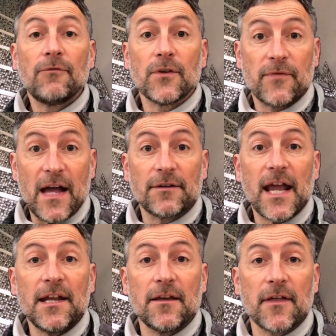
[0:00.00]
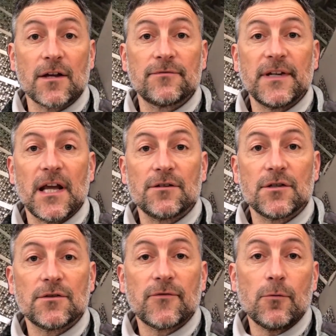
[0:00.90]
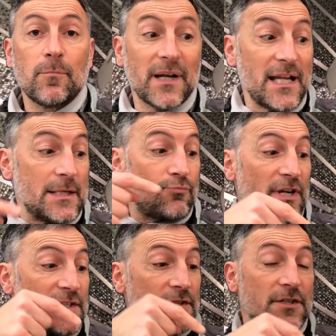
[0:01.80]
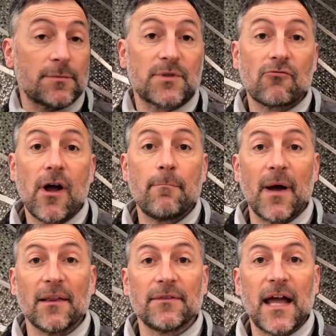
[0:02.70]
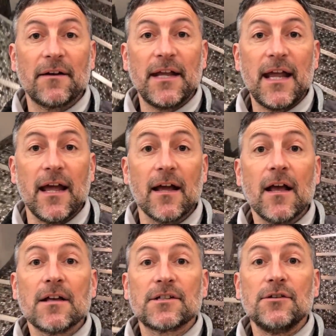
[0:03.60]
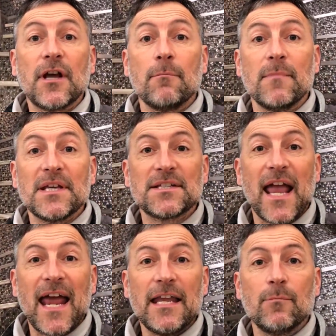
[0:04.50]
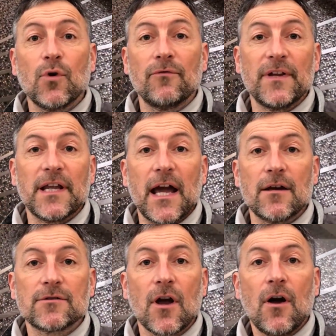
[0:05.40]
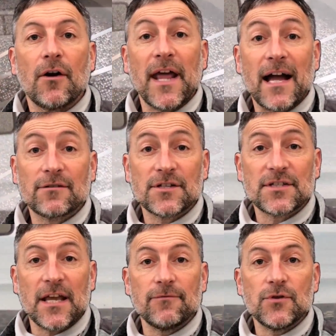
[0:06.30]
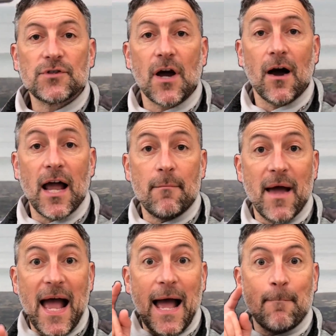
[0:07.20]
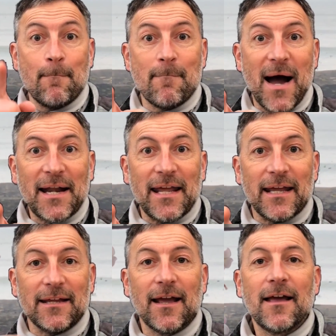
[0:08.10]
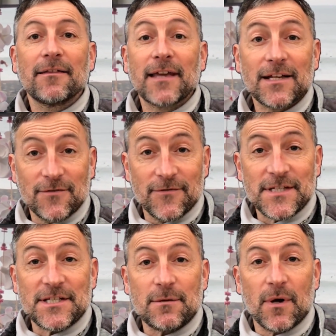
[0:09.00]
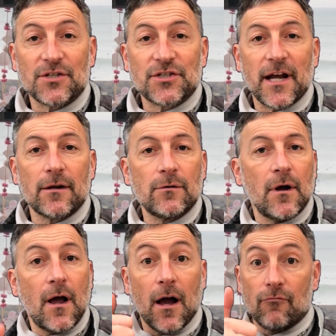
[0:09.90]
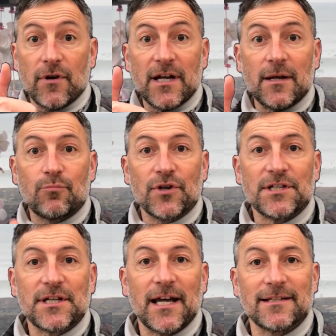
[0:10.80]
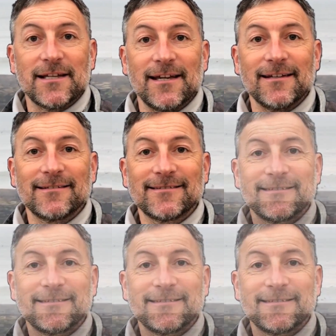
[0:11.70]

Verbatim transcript: If you found any of those videos useful, please press the subscribe button down here so you don't miss any more videos on how to save you time and money. Thanks for visiting my channel, I really appreciate it.